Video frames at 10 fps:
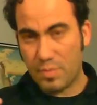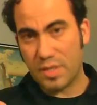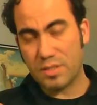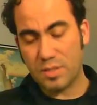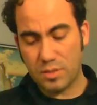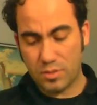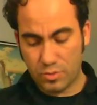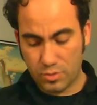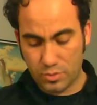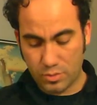My
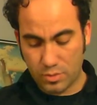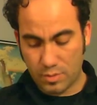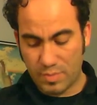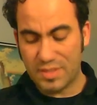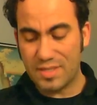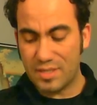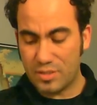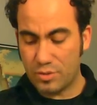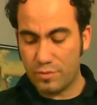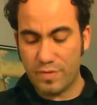
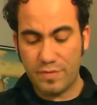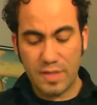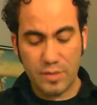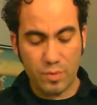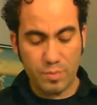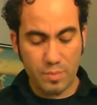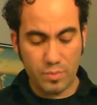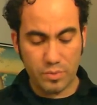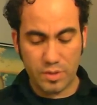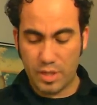sister vividly
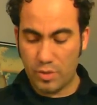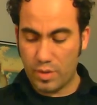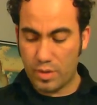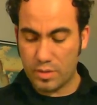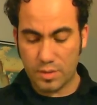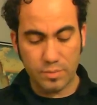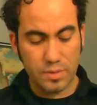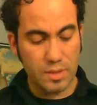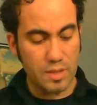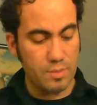remembers hearing
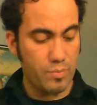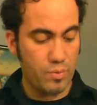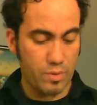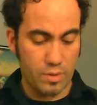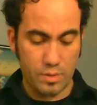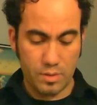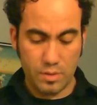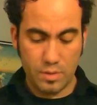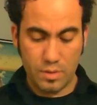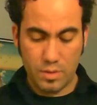something important
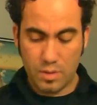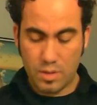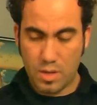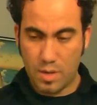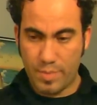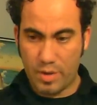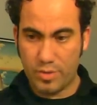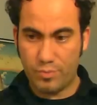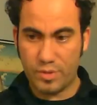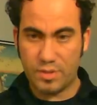about
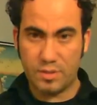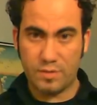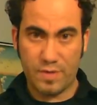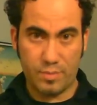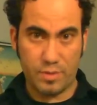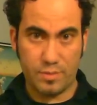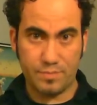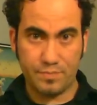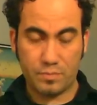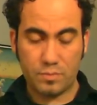the president's family.
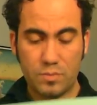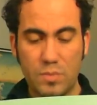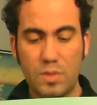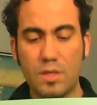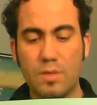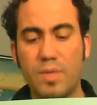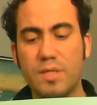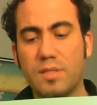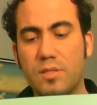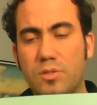My
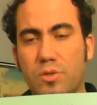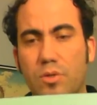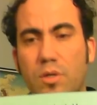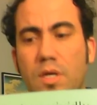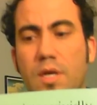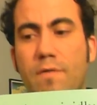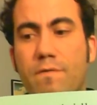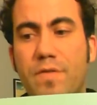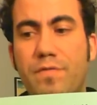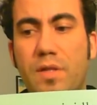sister
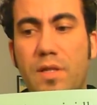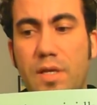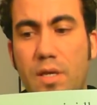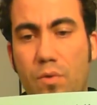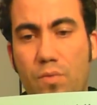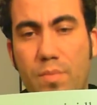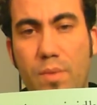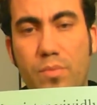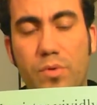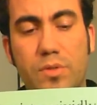vividly
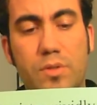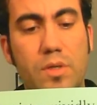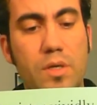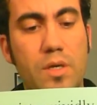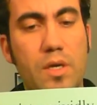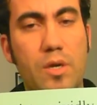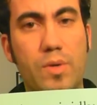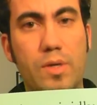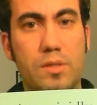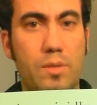remembers
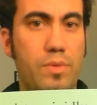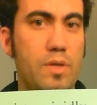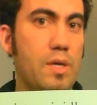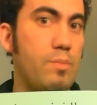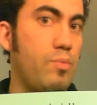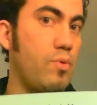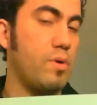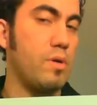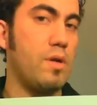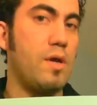hearing something
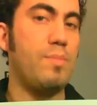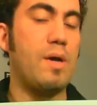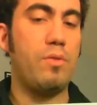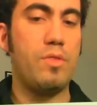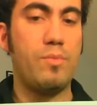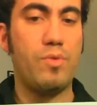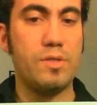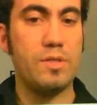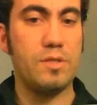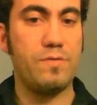important about the
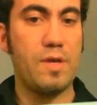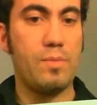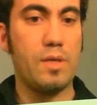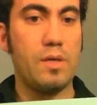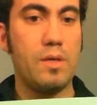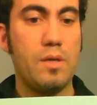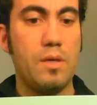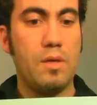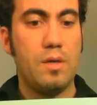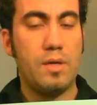president's family.
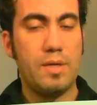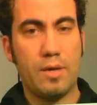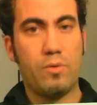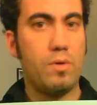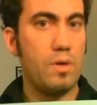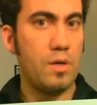Now,